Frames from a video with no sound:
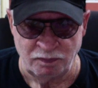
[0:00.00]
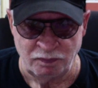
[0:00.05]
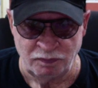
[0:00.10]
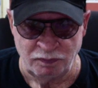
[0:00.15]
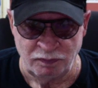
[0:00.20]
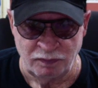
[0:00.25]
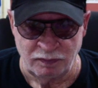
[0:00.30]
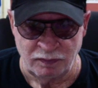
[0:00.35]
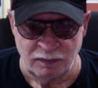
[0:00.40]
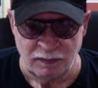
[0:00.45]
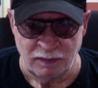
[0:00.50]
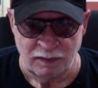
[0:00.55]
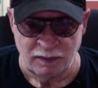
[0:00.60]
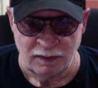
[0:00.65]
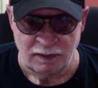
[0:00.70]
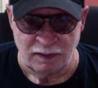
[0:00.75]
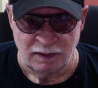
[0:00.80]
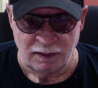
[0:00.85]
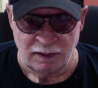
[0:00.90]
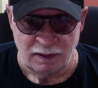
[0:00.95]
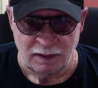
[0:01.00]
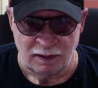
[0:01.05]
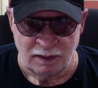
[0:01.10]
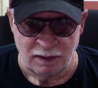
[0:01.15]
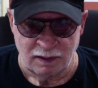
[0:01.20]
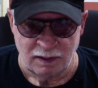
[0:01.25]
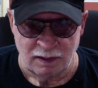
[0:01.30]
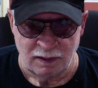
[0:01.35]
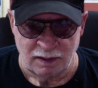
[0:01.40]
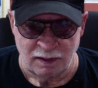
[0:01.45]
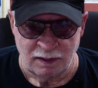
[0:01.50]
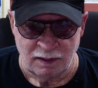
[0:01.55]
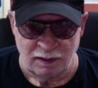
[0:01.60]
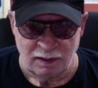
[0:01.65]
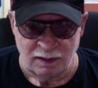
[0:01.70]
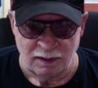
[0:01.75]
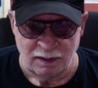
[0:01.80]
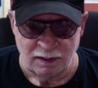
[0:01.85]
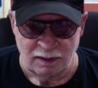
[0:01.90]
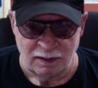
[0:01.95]

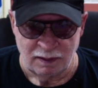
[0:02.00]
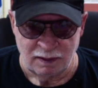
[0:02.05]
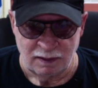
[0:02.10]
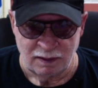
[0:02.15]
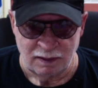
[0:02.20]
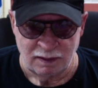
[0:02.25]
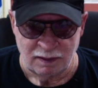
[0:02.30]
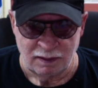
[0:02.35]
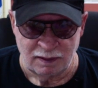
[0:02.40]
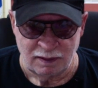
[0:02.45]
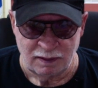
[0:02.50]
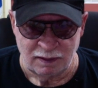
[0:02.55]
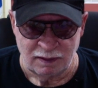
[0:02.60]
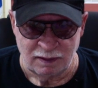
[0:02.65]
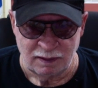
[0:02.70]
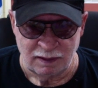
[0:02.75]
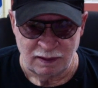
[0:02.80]
Nothing is said.